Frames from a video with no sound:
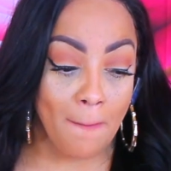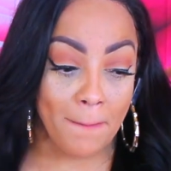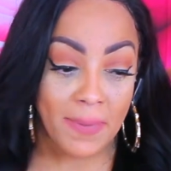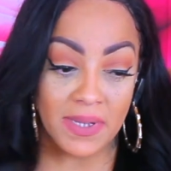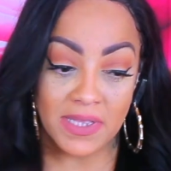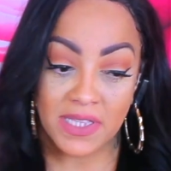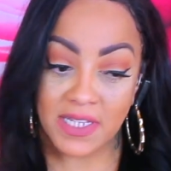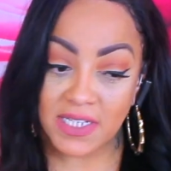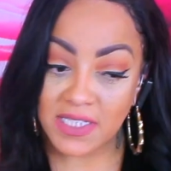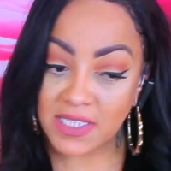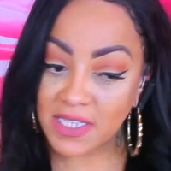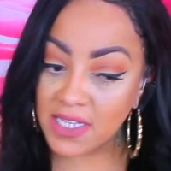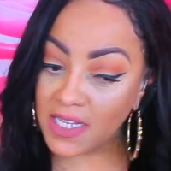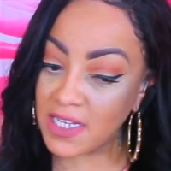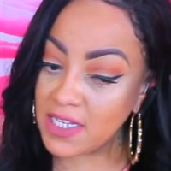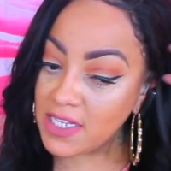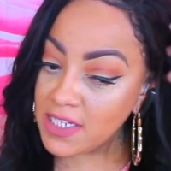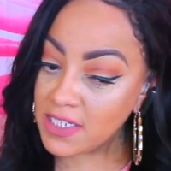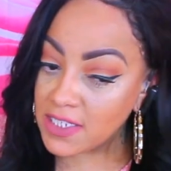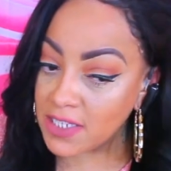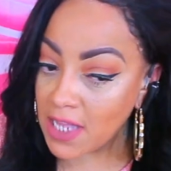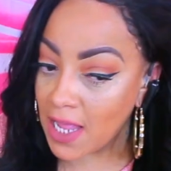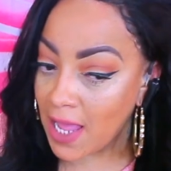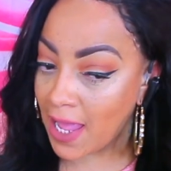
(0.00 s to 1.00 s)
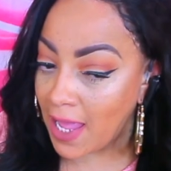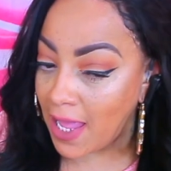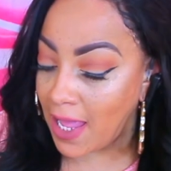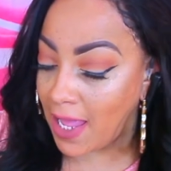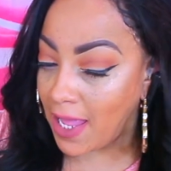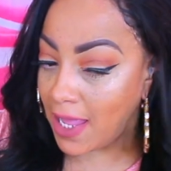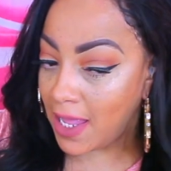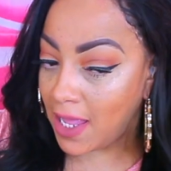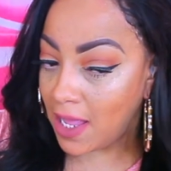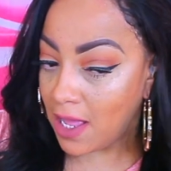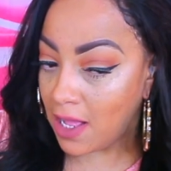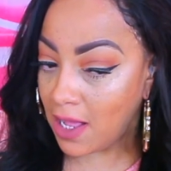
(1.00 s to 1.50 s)
but this is
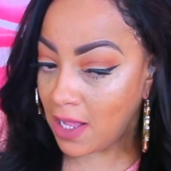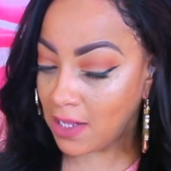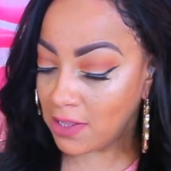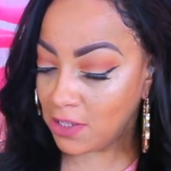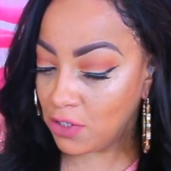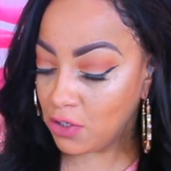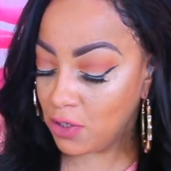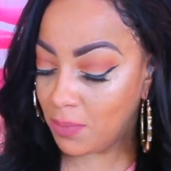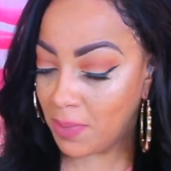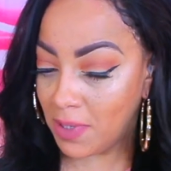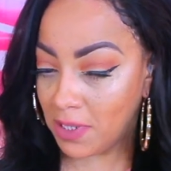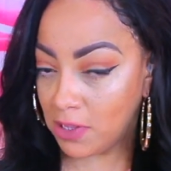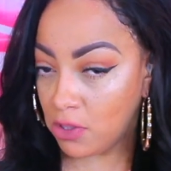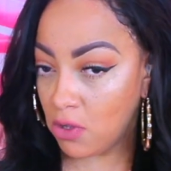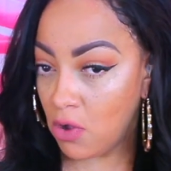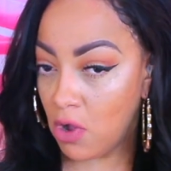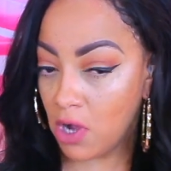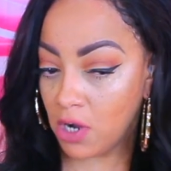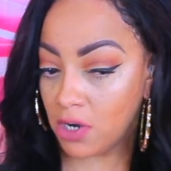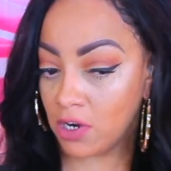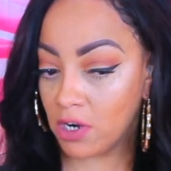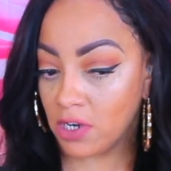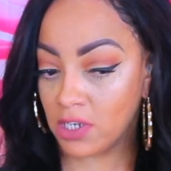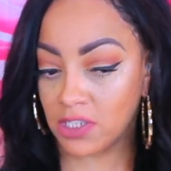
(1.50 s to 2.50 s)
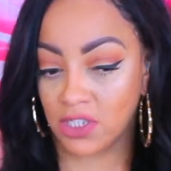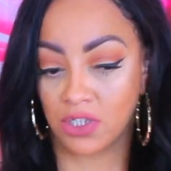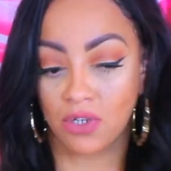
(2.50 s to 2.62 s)
a, a little bit longer.